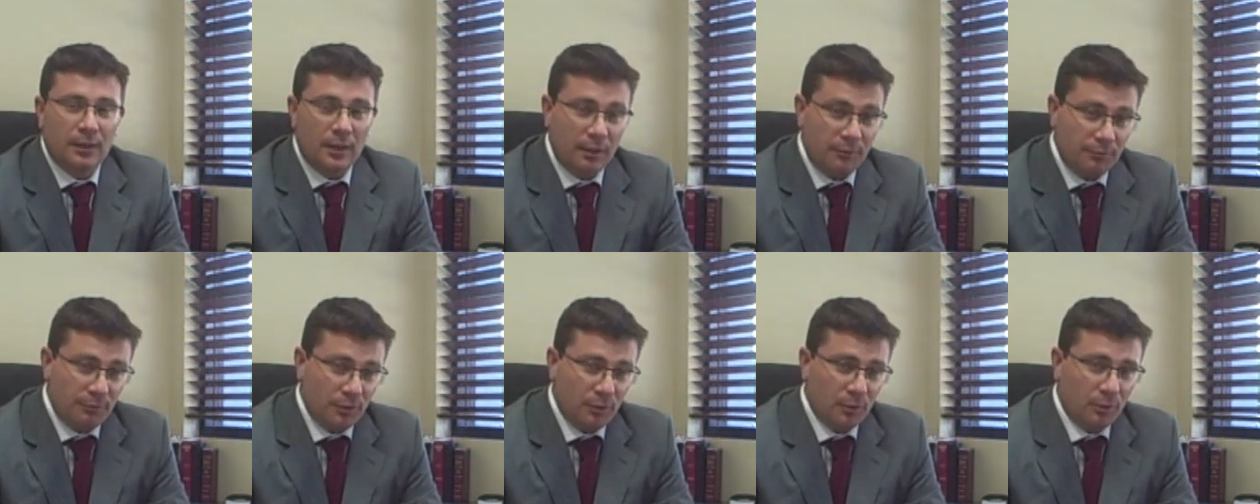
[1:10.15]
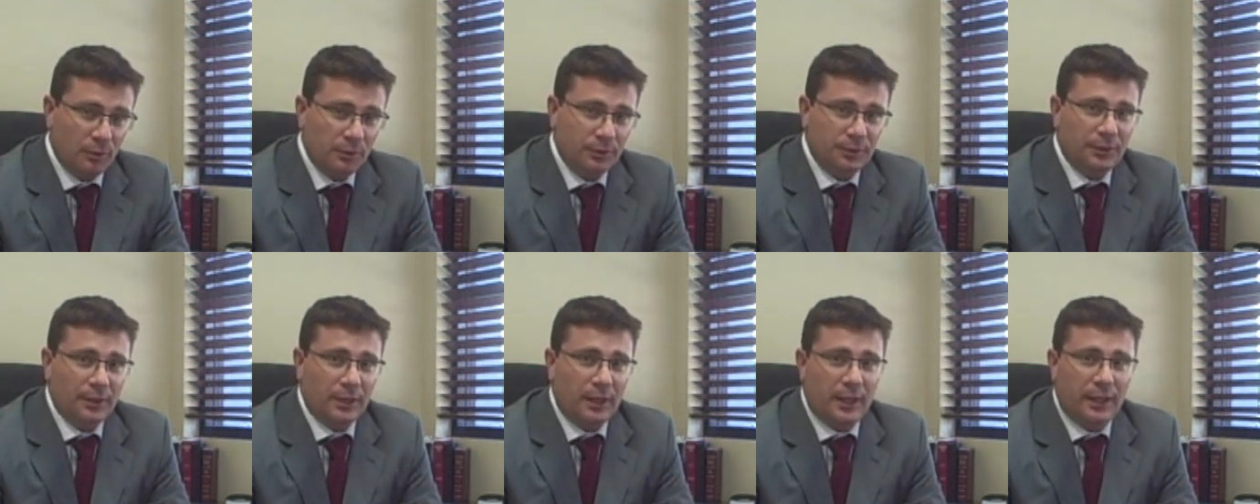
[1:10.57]
If
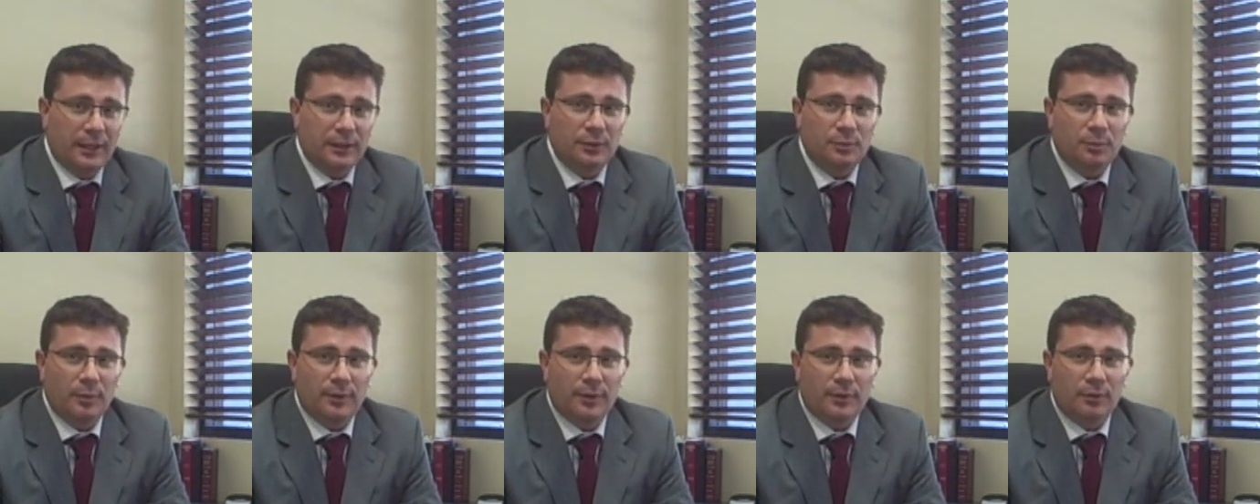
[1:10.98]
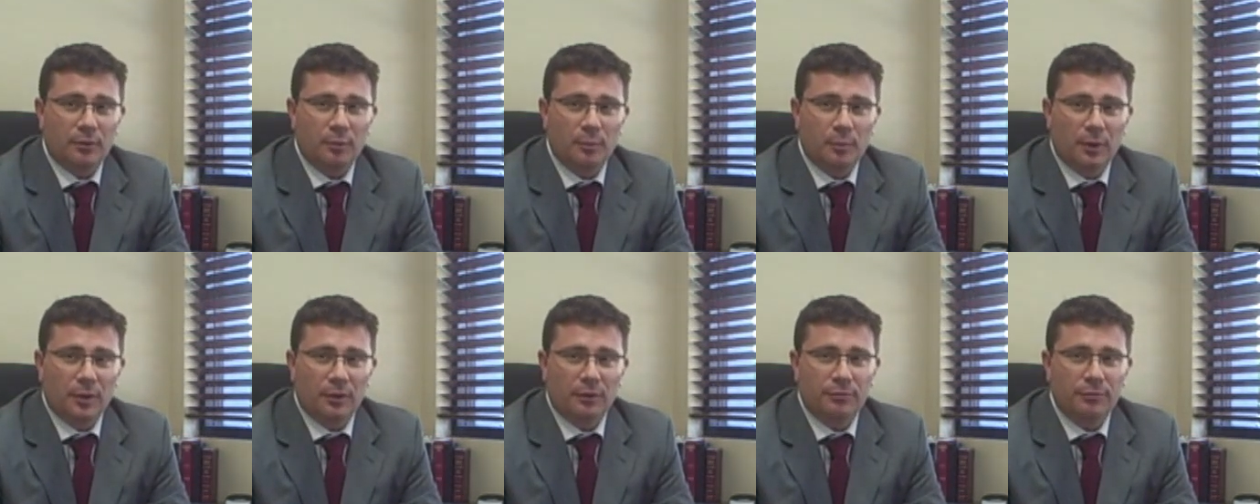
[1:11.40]
you're charged with a
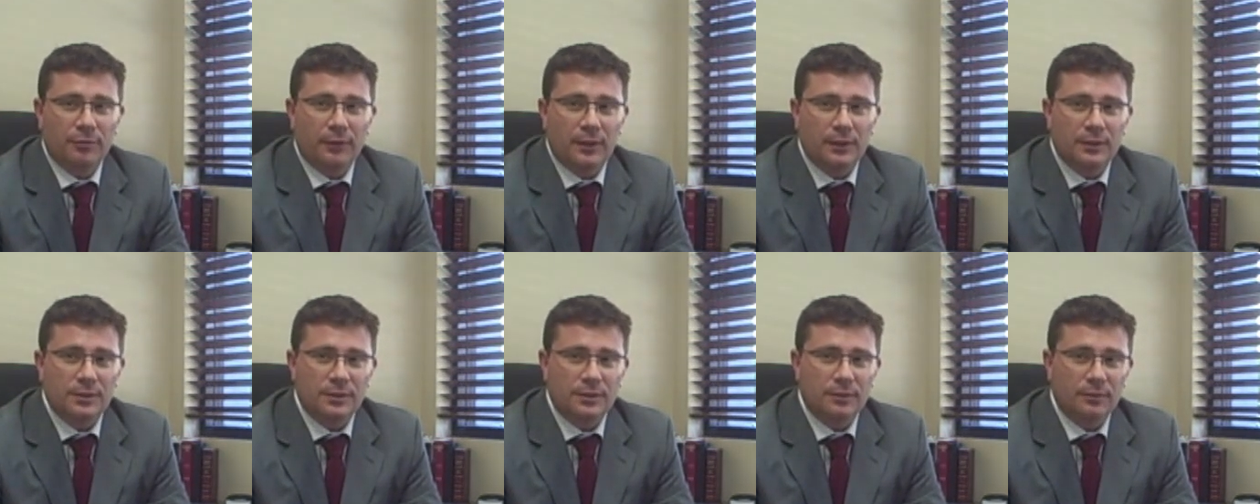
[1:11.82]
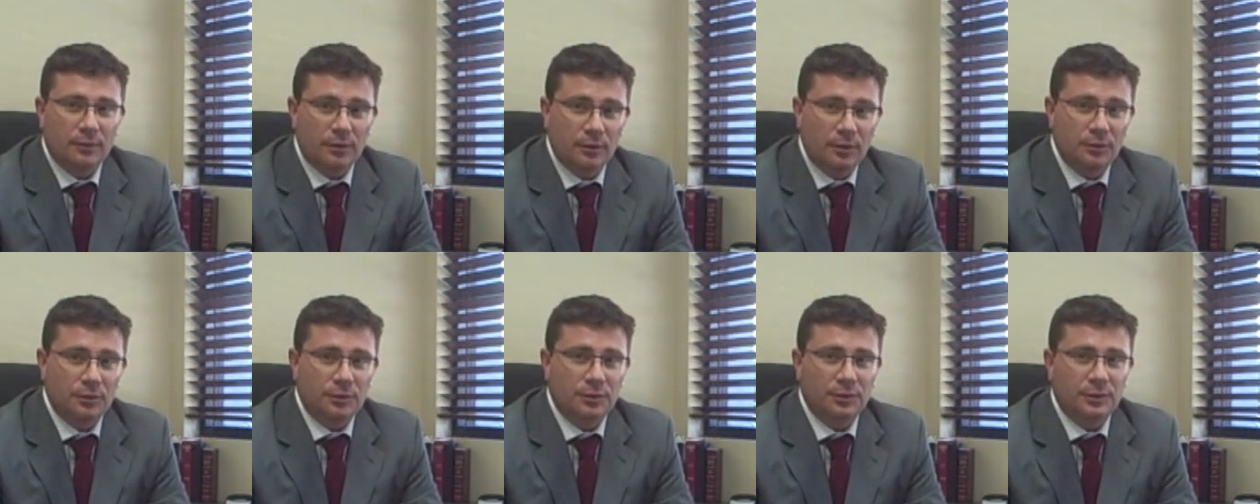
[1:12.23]
criminal offence,
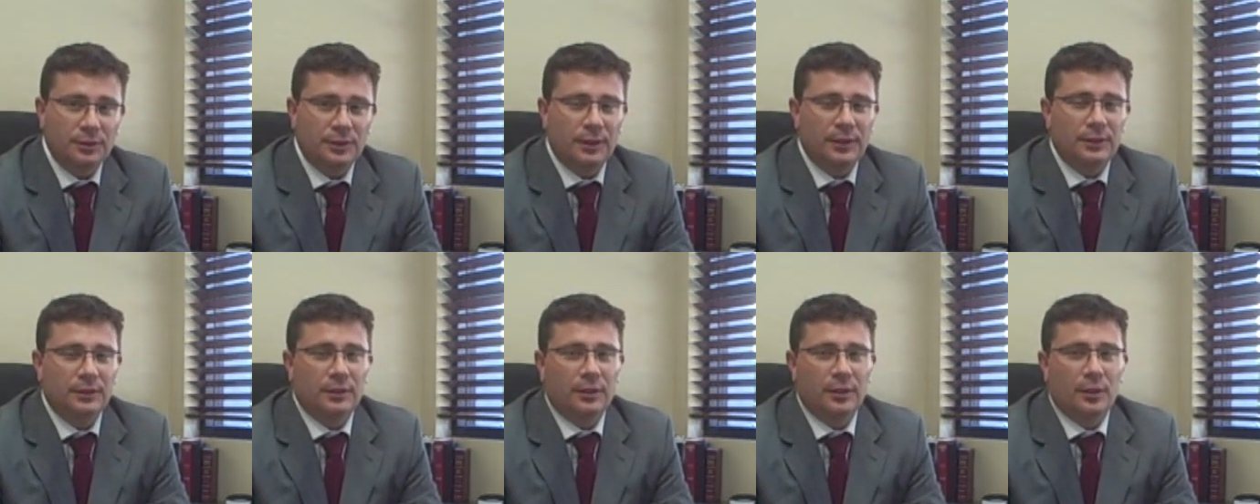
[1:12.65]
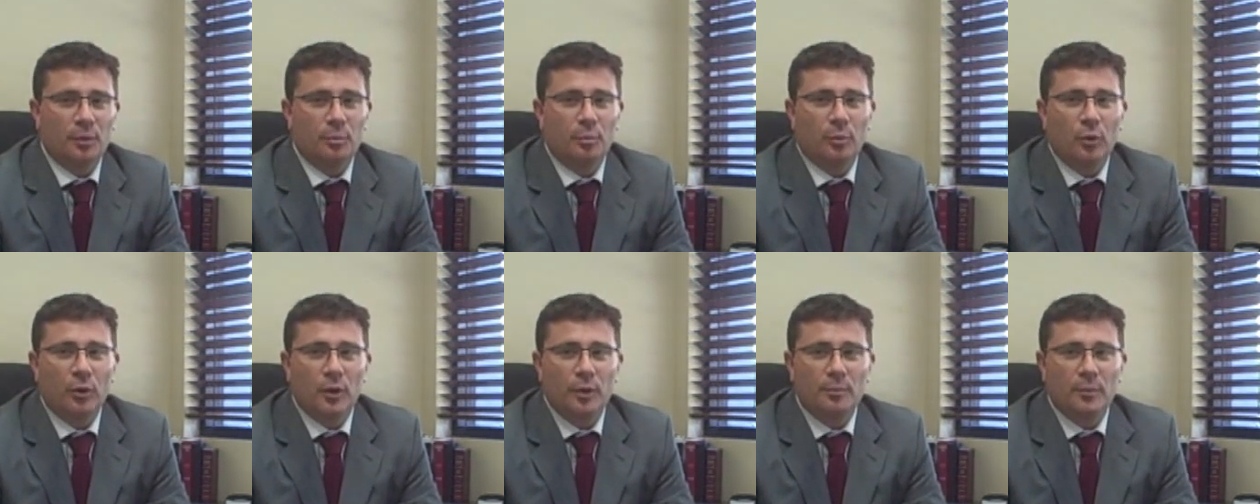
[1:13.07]
you should schedule an
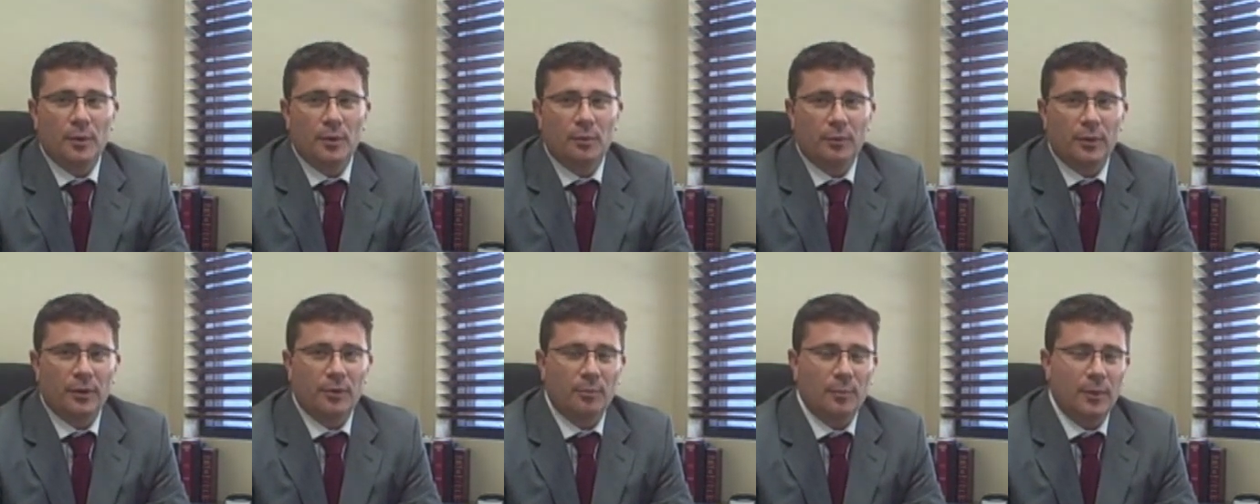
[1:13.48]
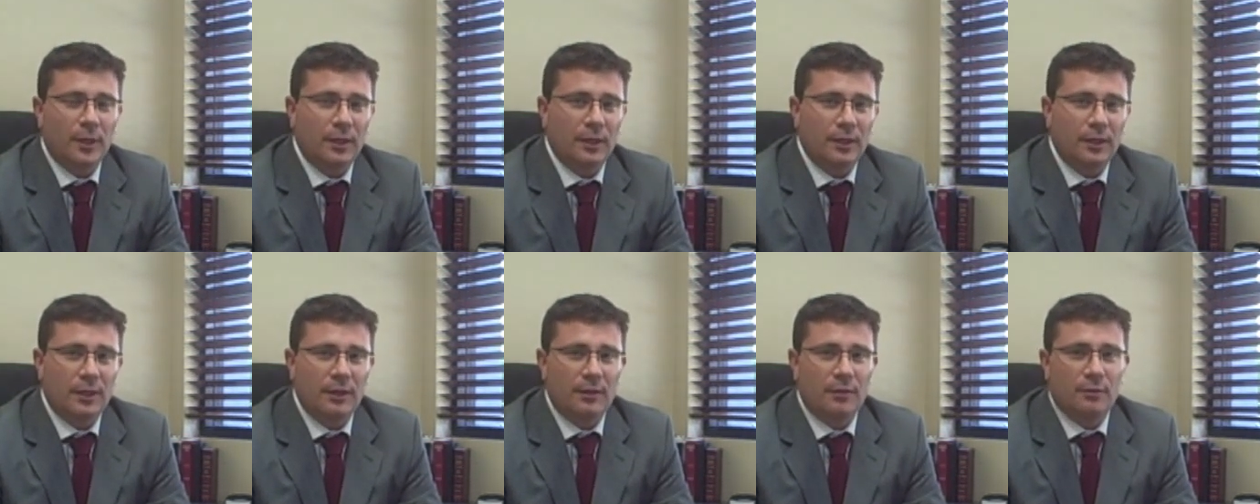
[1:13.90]
appointment with me
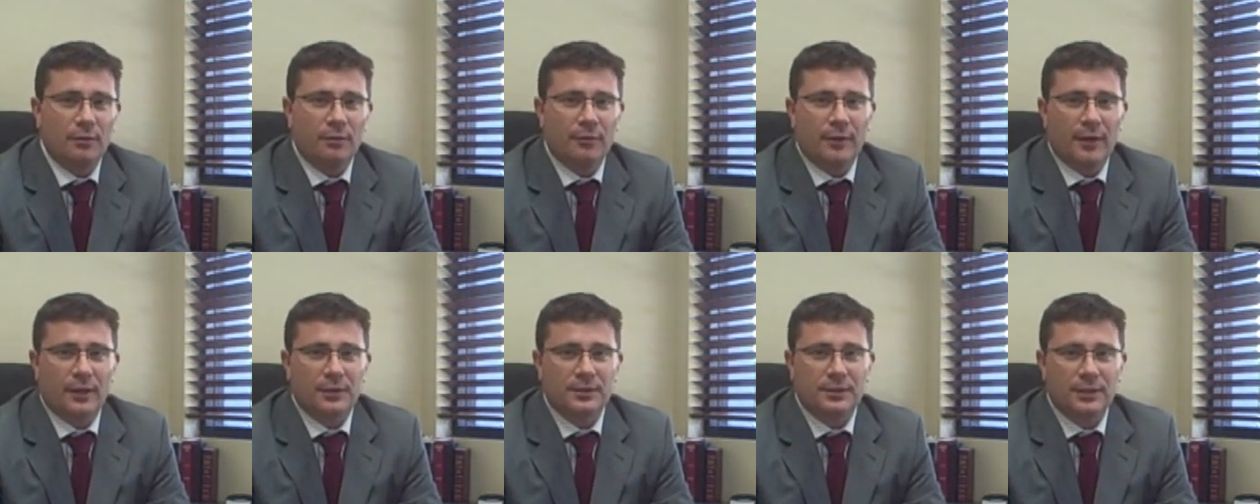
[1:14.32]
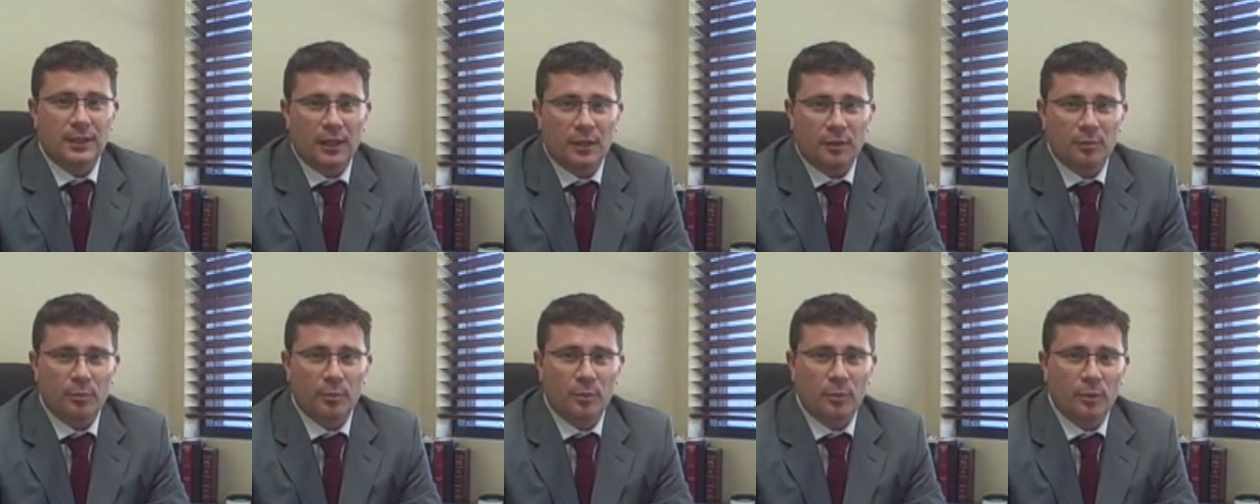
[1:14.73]
at either of our
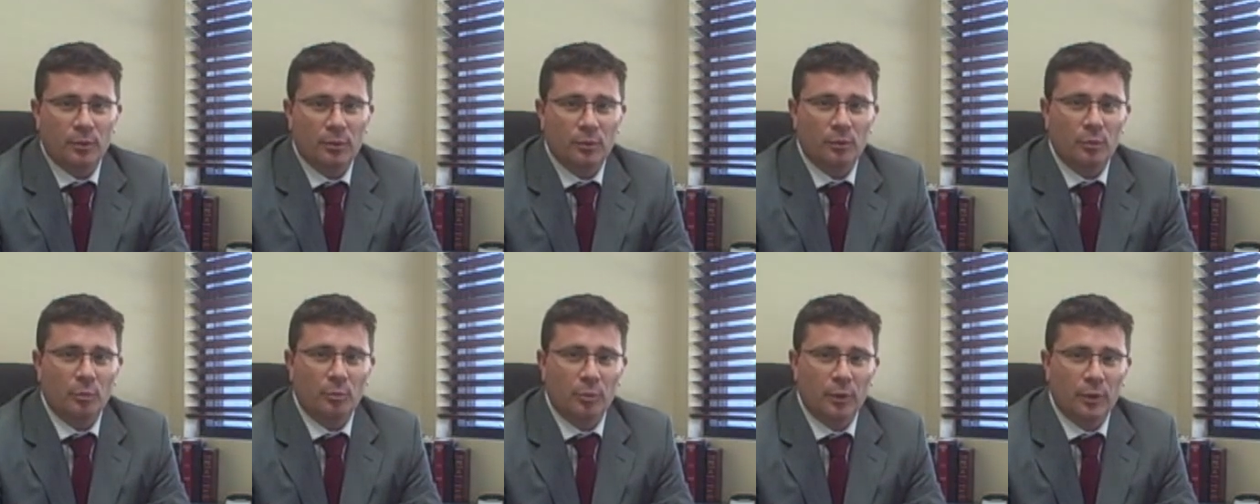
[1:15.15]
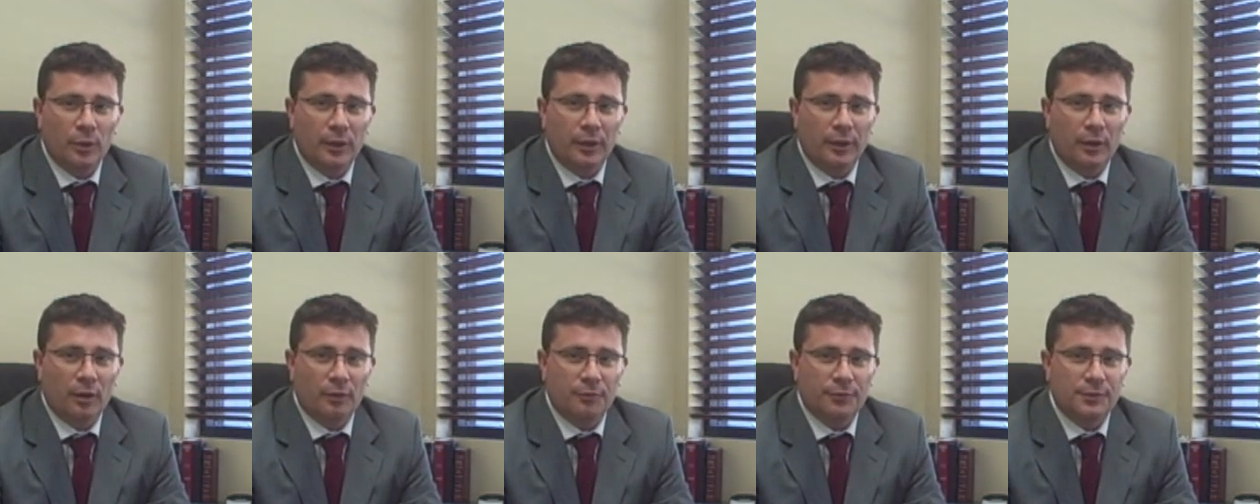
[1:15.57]
Southport or
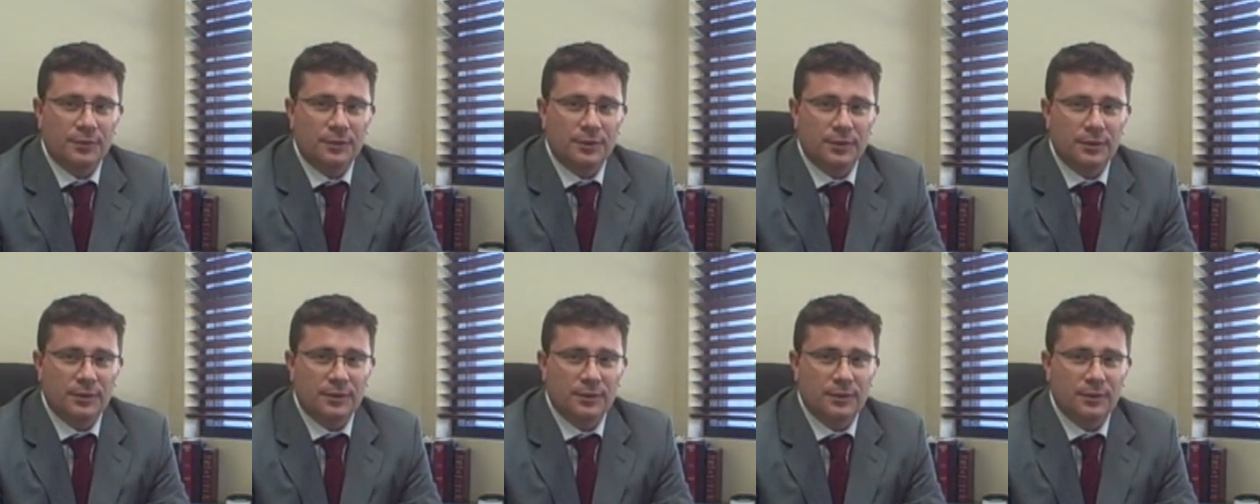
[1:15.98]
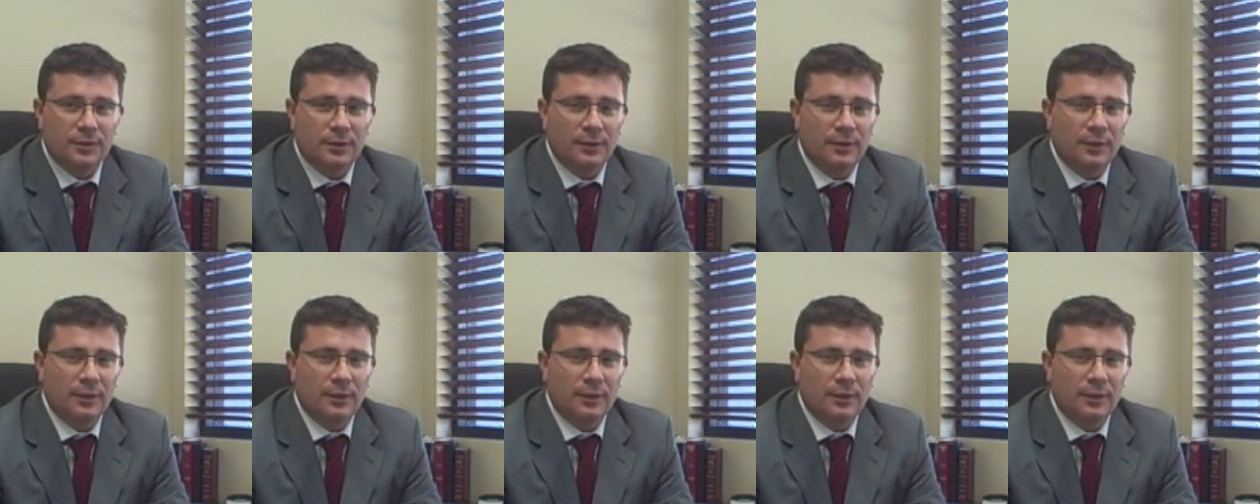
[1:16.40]
Burleigh offices.